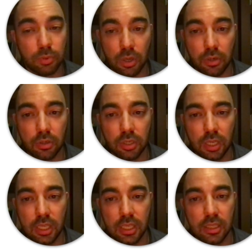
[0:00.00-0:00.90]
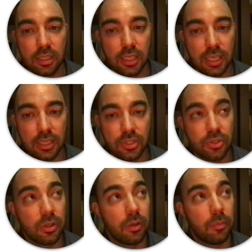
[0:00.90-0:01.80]
router
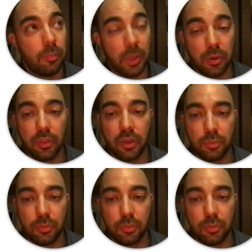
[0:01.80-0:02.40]
is better than